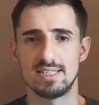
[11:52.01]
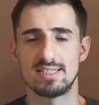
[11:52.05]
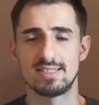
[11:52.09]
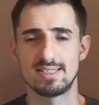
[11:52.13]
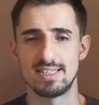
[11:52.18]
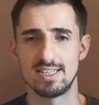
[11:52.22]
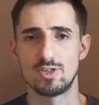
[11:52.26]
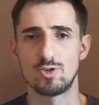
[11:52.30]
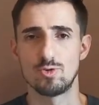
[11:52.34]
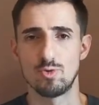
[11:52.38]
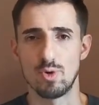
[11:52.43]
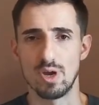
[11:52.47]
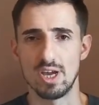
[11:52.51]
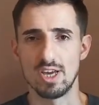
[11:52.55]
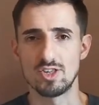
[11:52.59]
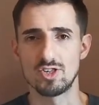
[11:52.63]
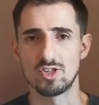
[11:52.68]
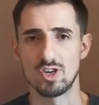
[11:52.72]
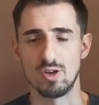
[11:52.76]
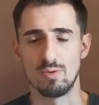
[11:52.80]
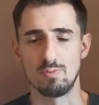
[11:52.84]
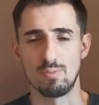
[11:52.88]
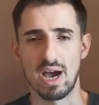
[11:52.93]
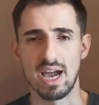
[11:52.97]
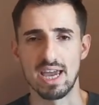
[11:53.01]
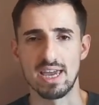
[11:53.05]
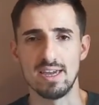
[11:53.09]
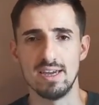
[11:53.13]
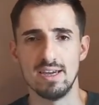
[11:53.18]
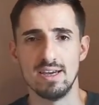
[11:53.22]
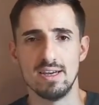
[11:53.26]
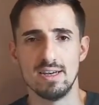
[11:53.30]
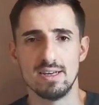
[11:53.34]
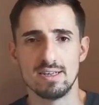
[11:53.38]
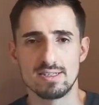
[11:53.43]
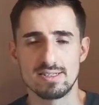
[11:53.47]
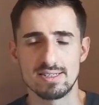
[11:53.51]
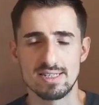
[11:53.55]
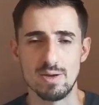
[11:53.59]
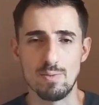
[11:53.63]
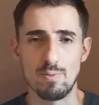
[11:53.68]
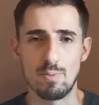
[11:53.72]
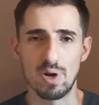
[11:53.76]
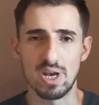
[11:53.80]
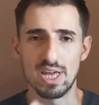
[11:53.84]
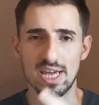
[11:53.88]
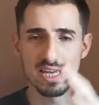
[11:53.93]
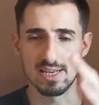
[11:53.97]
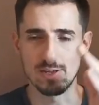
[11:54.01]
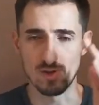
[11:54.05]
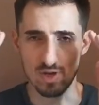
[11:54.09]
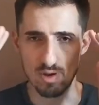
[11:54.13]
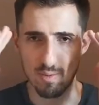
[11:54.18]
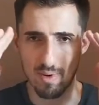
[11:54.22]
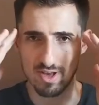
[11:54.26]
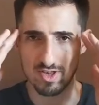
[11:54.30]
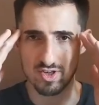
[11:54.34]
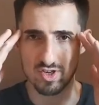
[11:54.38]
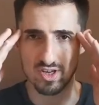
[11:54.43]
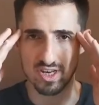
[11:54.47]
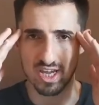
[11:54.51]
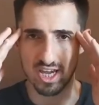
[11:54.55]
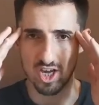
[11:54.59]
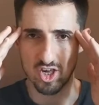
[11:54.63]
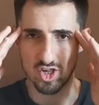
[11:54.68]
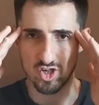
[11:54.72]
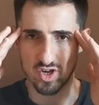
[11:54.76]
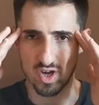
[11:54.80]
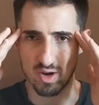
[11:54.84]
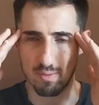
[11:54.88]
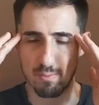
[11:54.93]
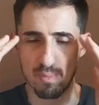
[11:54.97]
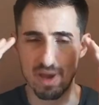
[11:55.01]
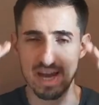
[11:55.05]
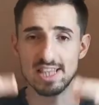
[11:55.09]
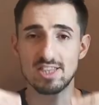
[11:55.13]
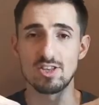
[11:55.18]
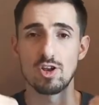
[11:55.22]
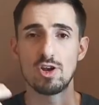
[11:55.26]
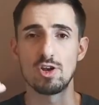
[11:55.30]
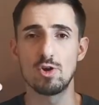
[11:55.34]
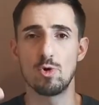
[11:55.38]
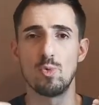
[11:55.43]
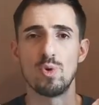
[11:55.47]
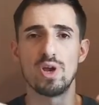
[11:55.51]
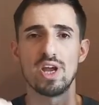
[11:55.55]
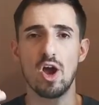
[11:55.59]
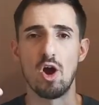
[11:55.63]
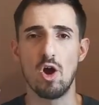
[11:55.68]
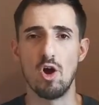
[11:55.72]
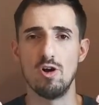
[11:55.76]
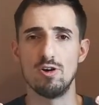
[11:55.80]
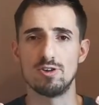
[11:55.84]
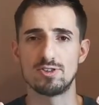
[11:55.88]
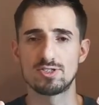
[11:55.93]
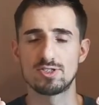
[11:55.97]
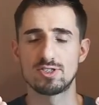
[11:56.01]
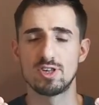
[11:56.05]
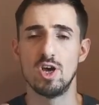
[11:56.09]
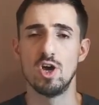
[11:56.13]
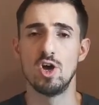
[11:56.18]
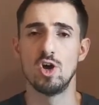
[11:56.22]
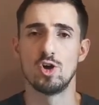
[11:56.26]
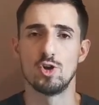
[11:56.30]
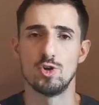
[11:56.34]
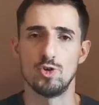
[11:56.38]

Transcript: situation by simply in your imagination mentally rehearse